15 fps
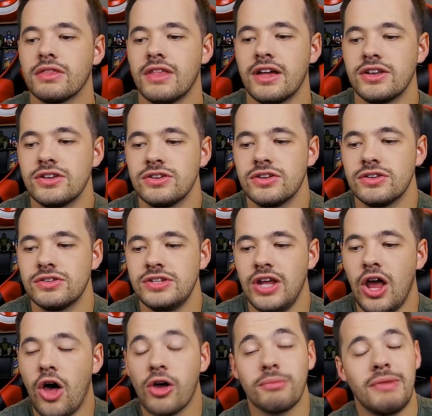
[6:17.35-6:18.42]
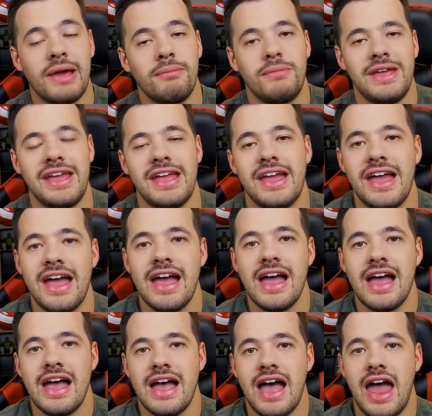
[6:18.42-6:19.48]
that She-Hulk might be
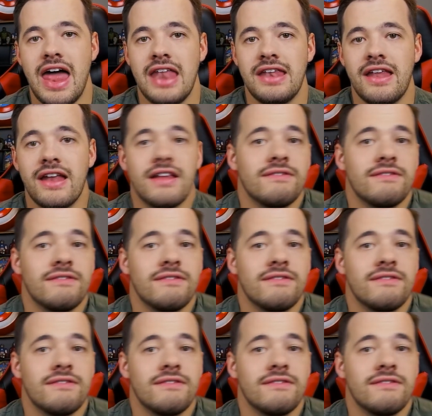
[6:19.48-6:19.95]
an